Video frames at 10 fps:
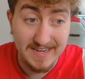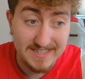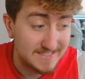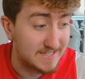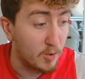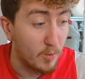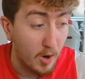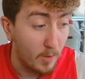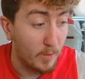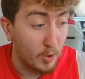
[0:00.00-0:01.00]
Still
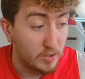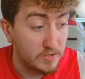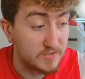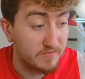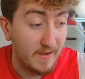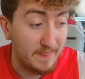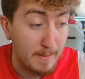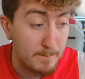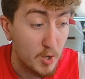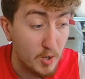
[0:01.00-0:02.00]
on the hunt to find
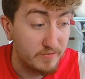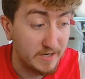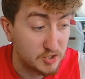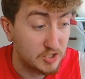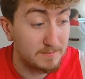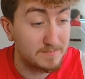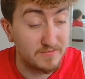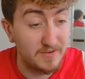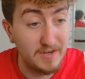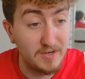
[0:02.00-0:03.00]
that perfect cheap
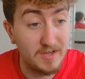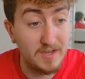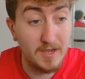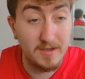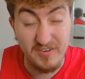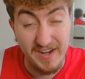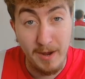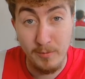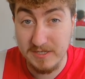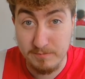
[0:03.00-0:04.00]
defender. For
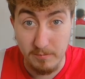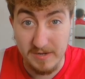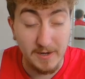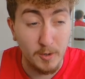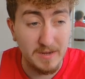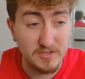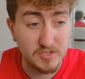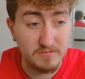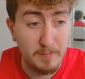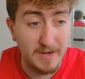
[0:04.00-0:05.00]
now, he's probably a little bit just
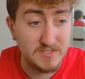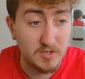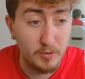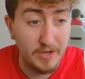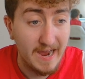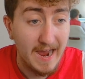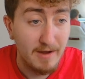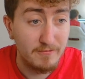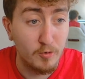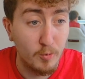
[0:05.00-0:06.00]
of a placeholder at
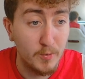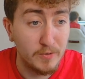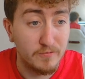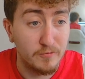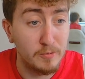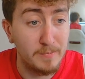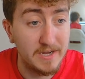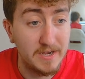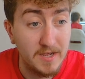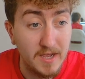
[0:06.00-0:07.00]
4.3
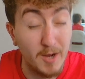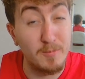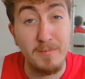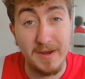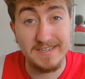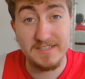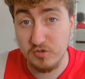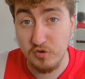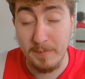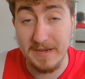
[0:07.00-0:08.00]
million, and we might need to
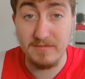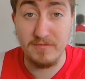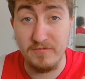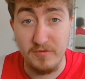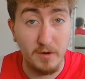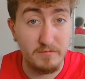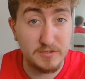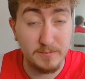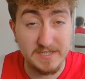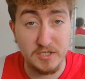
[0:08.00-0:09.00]
drop even further to
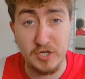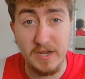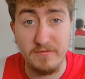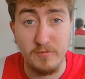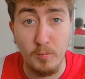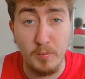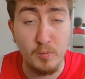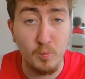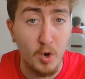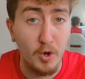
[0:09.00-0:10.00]
potentially a
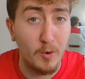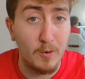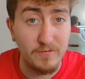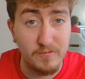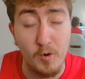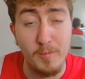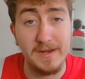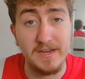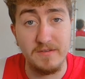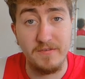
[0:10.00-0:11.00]
4.1 or 4
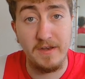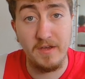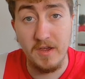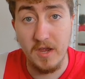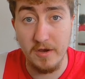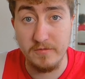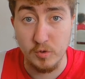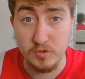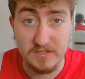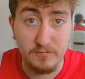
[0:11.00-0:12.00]
million defender, of
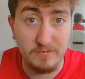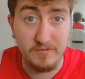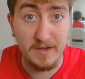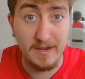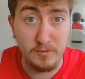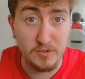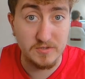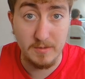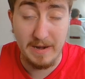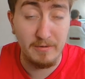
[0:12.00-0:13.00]
course, if we find out news
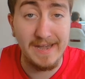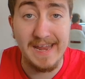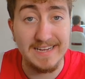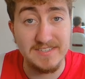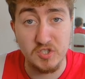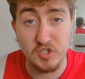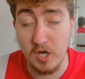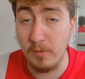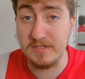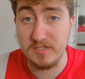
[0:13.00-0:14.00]
that Perrin isn't
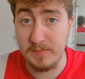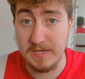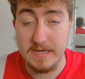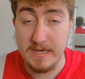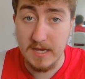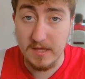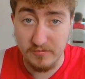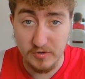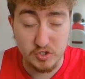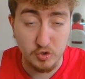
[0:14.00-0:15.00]
going to be the
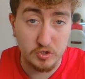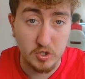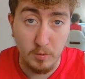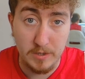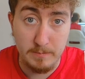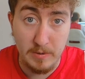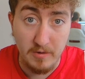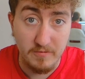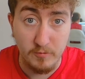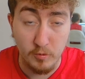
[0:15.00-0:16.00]
first choice goalkeeper
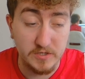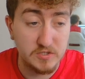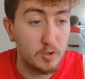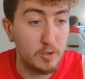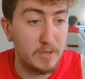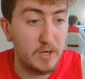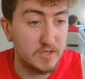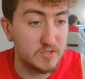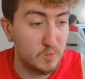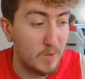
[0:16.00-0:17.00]
for this tournament
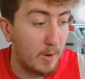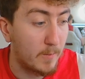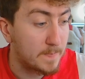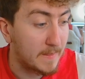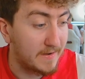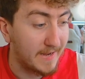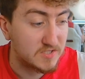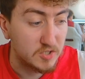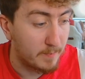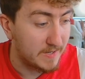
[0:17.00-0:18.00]
as well.
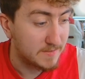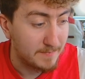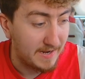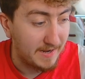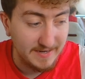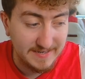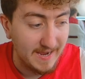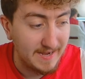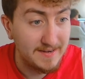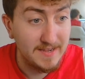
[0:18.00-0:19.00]
Next up is a man,
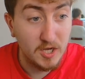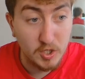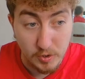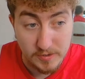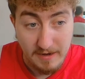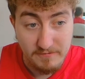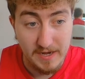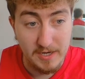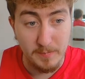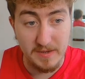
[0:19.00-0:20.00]
again, could have that
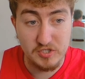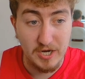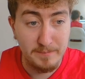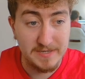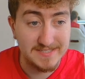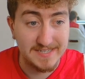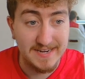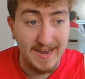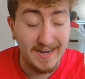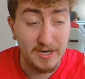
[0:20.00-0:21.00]
little bit of Champions League
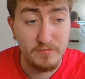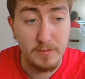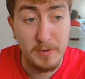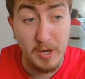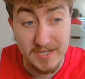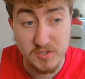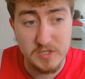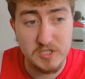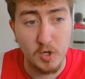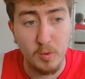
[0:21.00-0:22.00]
hangover, but as we
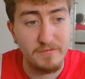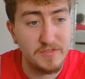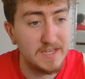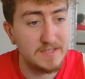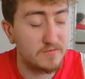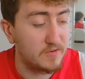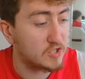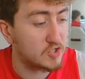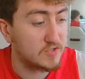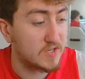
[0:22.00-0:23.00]
saw with the Inter
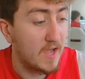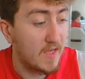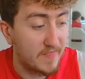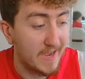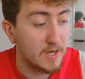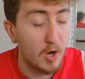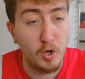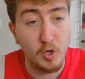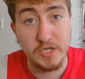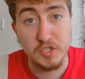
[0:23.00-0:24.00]
fixtures, they are
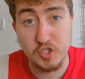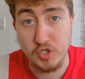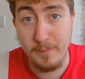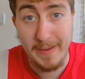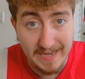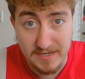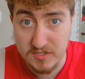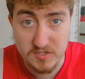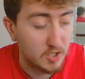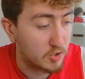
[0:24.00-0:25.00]
looking
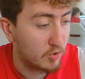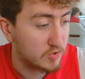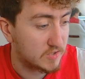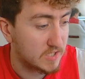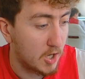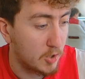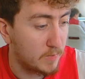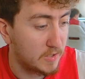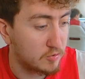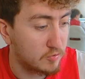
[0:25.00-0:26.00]
stupendous across the
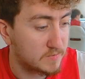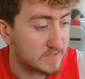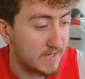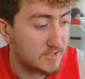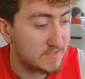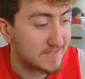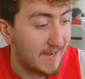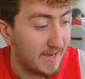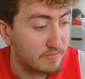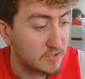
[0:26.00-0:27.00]
opening group stages.
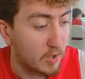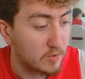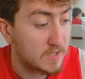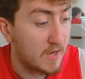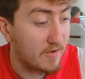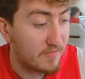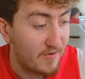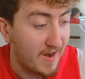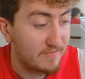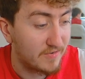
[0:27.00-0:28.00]
11 goals,
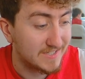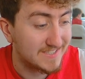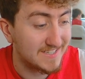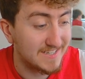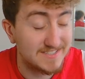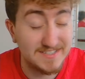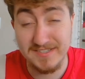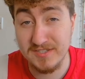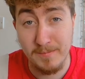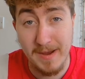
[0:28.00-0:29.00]
5 assists in
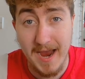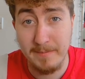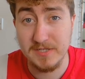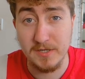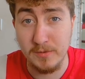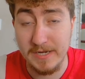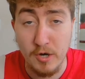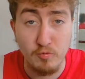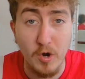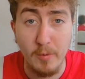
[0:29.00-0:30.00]
some absolutely
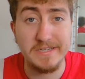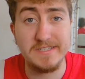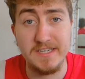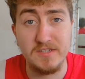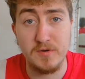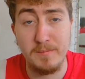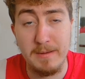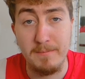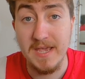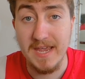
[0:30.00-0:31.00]
heroic scenes from
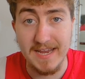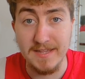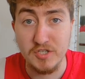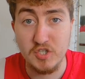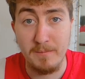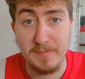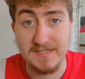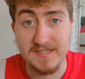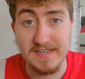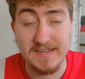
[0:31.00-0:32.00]
him in the
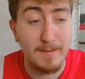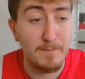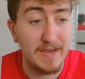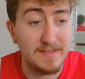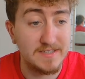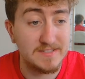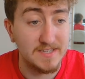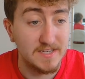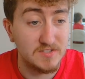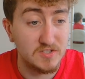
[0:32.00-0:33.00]
Champions League campaign this
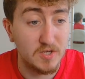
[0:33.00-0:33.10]
season.